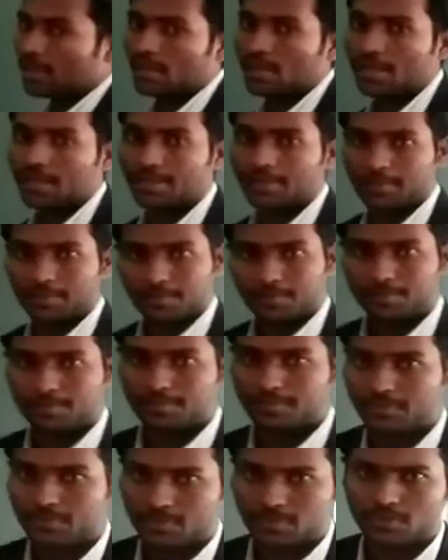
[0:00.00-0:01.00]
line.
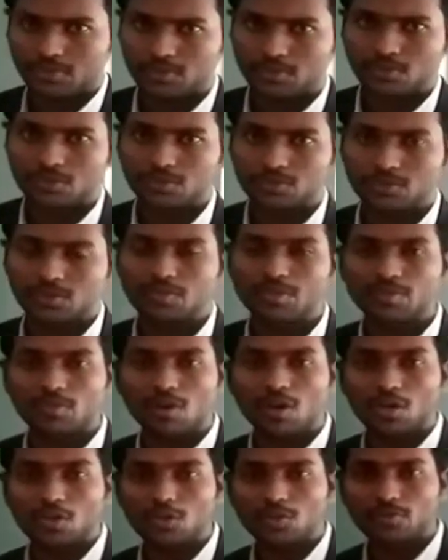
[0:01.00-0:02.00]
So we
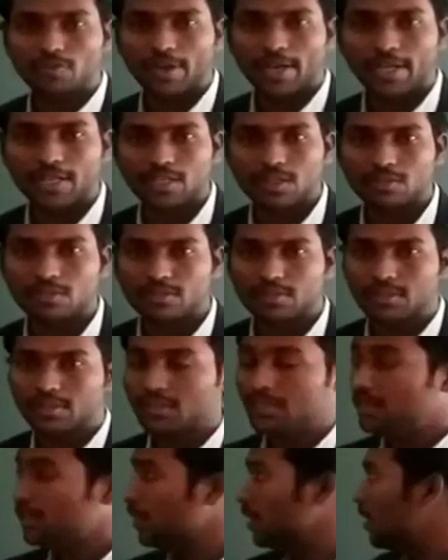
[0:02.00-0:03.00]
want to find out
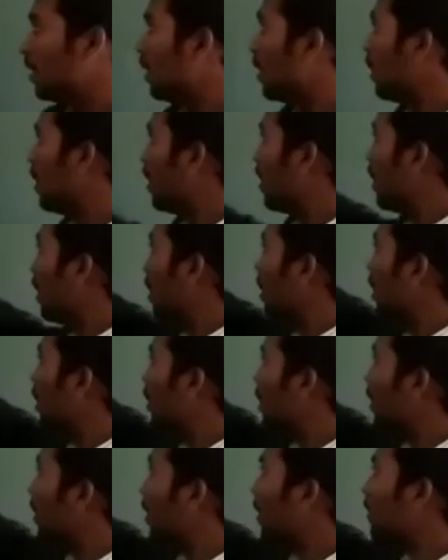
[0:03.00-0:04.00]
the
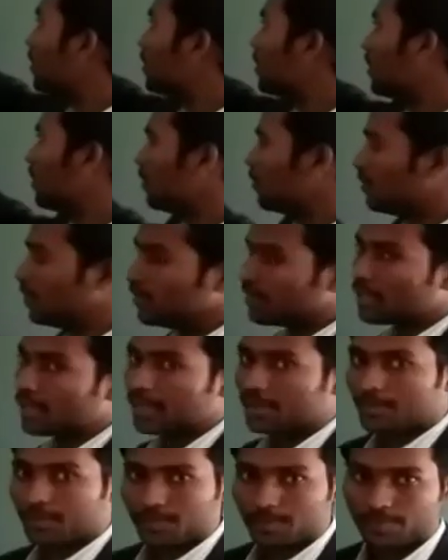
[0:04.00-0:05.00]
length of the
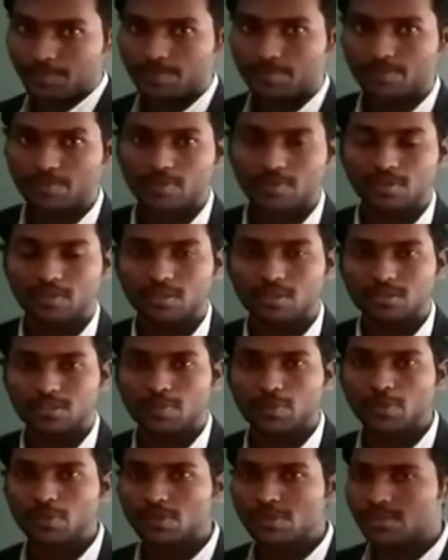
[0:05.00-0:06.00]
line.
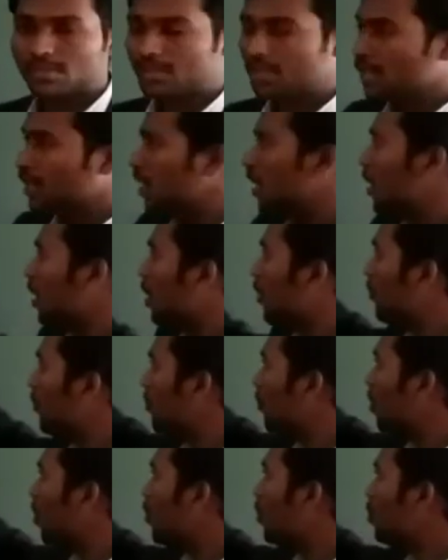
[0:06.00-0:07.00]
Suppose if you
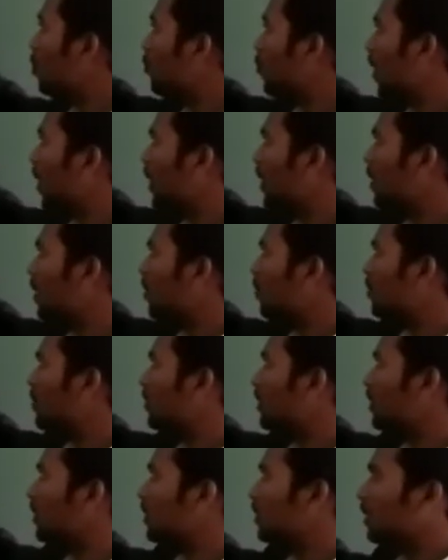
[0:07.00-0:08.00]
want to find out
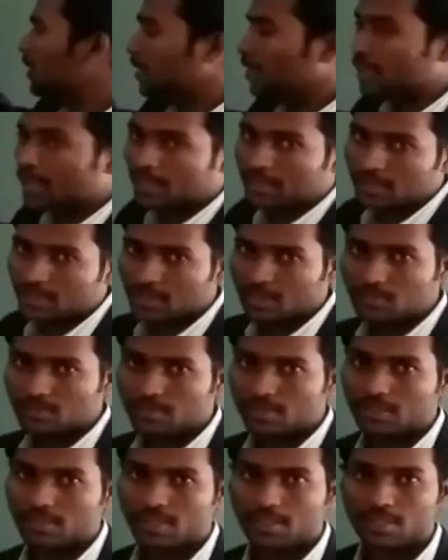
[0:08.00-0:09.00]
the length of
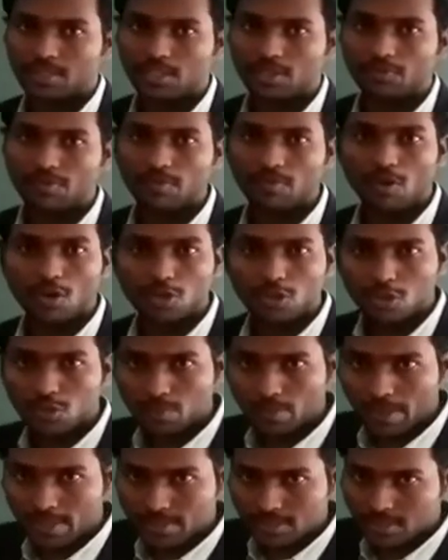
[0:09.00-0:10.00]
the line, if you want to
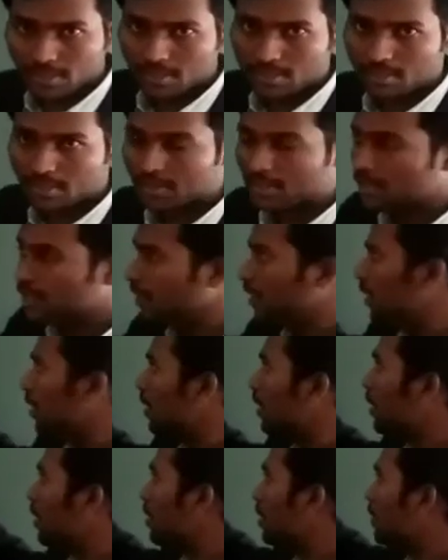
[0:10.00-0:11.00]
measure
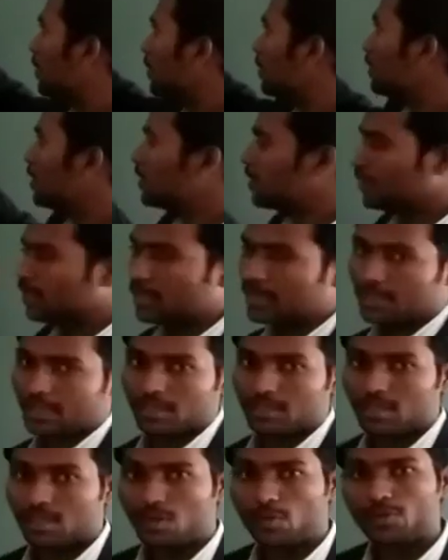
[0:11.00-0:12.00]
this
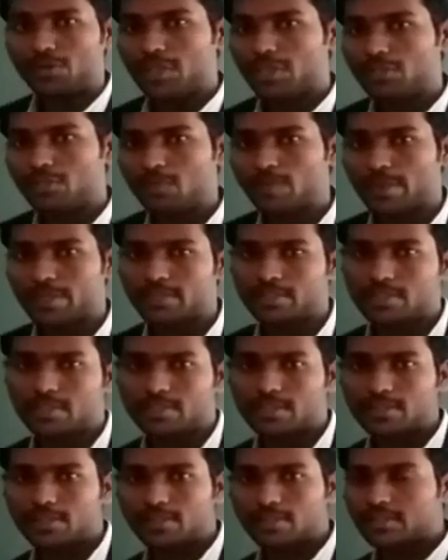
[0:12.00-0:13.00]
line, how can you measure